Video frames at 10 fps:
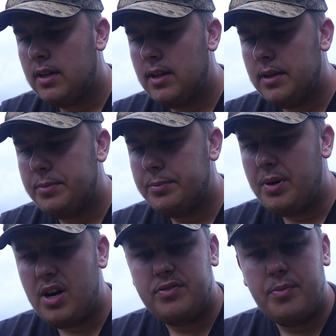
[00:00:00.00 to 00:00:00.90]
but
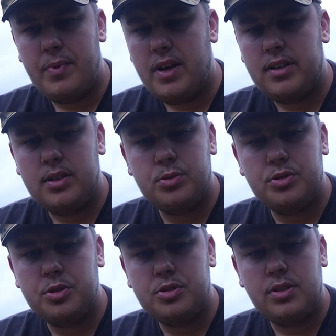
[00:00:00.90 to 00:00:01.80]
apart from that, it
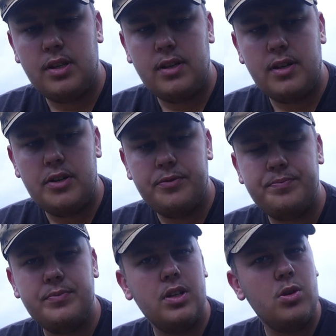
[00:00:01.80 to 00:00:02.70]
was just a
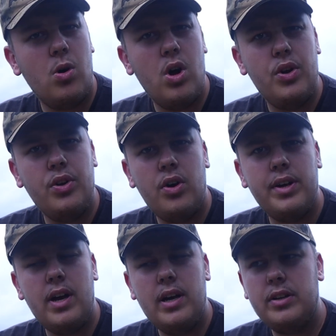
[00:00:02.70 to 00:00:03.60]
quiet
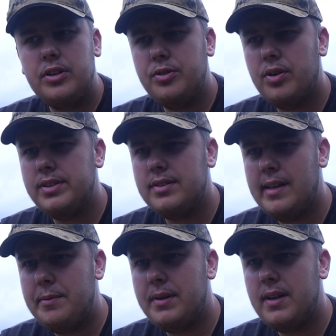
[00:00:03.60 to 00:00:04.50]
night. I had a good night's
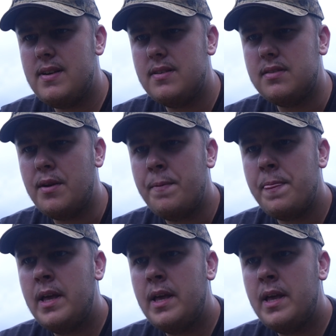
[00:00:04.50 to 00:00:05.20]
sleep at least.